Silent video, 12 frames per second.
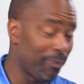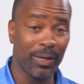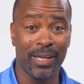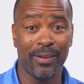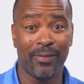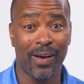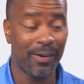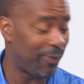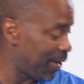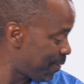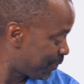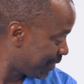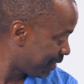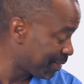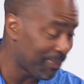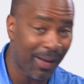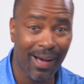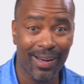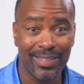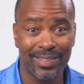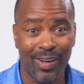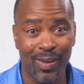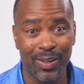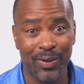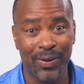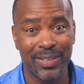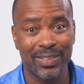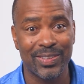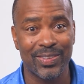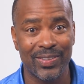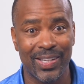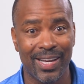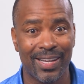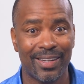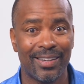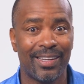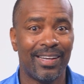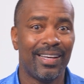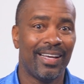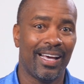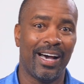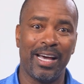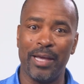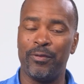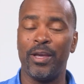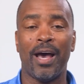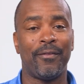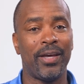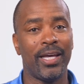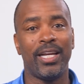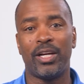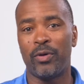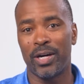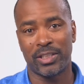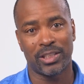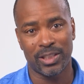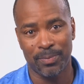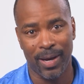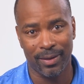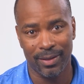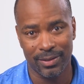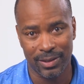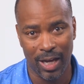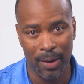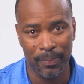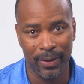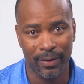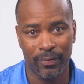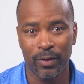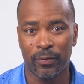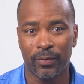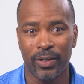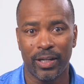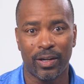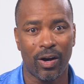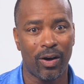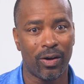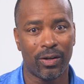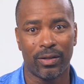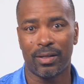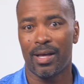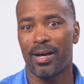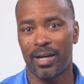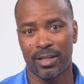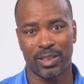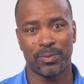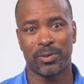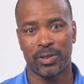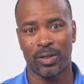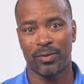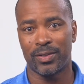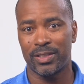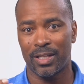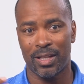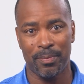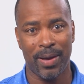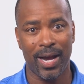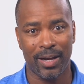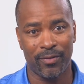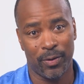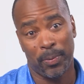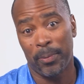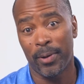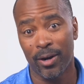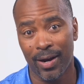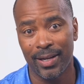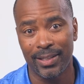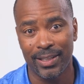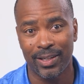believe I've emptied the box, all the questions are done. If you have any questions about this topic, feel free to call customer service on the back of your Premera ID